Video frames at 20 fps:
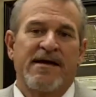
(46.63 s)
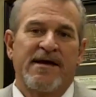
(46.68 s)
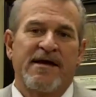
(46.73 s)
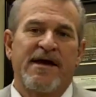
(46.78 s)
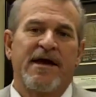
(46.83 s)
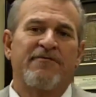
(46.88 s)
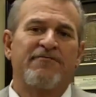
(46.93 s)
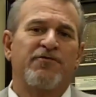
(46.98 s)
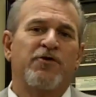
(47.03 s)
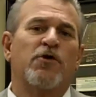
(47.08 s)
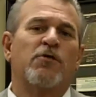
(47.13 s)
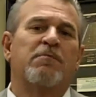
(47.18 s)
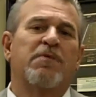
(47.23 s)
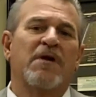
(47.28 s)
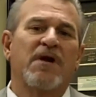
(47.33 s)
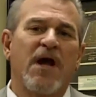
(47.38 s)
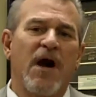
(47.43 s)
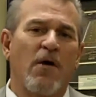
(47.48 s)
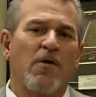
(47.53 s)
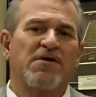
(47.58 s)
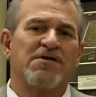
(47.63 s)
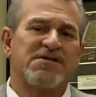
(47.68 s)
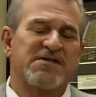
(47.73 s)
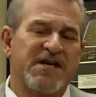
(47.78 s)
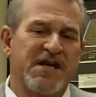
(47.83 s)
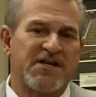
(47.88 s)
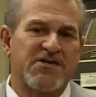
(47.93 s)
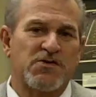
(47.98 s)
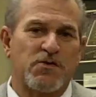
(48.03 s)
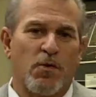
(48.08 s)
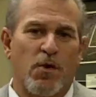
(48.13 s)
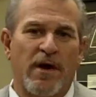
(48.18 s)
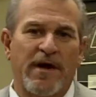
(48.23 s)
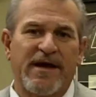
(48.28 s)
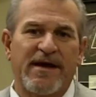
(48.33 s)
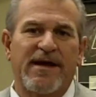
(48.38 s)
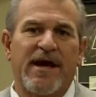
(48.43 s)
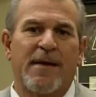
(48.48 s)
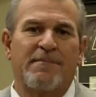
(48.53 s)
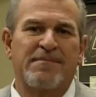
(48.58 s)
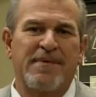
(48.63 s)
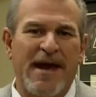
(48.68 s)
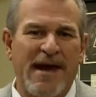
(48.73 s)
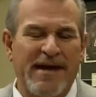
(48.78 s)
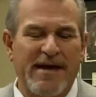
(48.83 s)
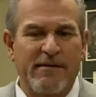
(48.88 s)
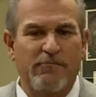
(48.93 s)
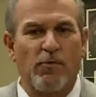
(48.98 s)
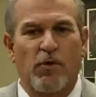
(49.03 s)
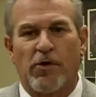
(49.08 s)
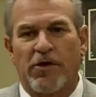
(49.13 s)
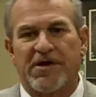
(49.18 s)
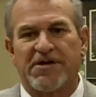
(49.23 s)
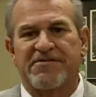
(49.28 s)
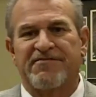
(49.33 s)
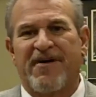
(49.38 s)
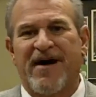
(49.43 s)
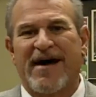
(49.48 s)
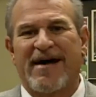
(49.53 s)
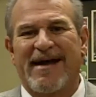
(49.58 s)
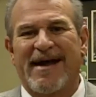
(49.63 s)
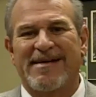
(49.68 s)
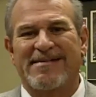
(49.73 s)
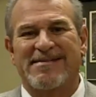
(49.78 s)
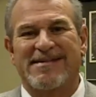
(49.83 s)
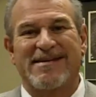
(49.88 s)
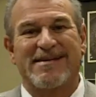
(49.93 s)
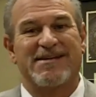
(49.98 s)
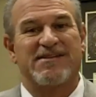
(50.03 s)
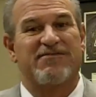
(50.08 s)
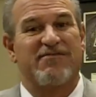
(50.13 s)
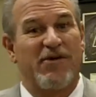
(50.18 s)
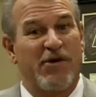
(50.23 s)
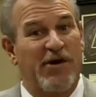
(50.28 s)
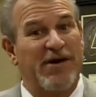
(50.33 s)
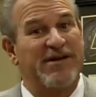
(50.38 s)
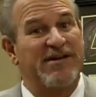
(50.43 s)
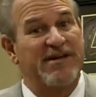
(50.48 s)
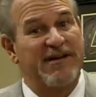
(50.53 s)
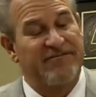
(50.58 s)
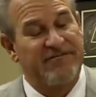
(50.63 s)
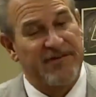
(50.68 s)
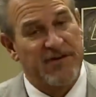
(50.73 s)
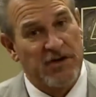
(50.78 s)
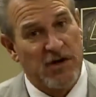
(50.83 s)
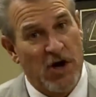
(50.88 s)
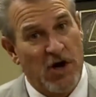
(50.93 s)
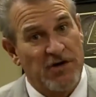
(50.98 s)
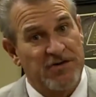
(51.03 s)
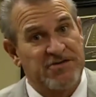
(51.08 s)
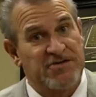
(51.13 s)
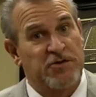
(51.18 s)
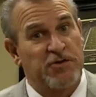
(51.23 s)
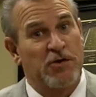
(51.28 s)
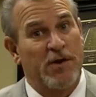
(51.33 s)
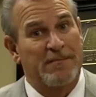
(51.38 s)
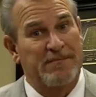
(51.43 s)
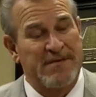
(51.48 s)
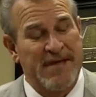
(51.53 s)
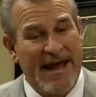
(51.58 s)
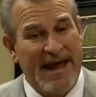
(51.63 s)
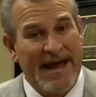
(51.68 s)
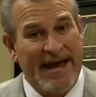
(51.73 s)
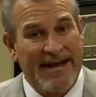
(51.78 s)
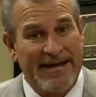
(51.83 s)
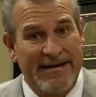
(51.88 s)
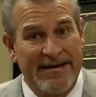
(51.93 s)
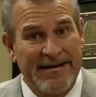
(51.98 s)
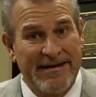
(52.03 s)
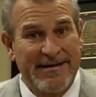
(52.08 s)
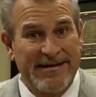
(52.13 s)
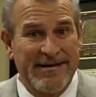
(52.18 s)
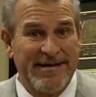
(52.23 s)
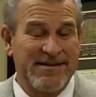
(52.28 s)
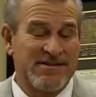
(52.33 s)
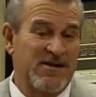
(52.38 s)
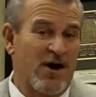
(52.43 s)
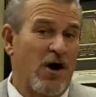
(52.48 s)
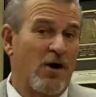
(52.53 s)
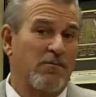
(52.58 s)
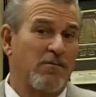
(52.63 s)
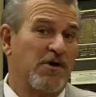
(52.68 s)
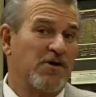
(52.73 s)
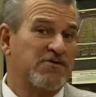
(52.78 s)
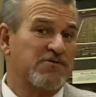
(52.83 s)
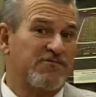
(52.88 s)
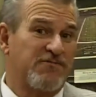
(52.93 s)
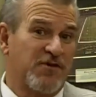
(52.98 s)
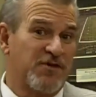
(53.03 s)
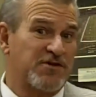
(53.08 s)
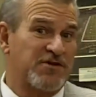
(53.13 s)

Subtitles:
If you're below a 620, obtaining mortgage financing is very difficult to obtain. It's almost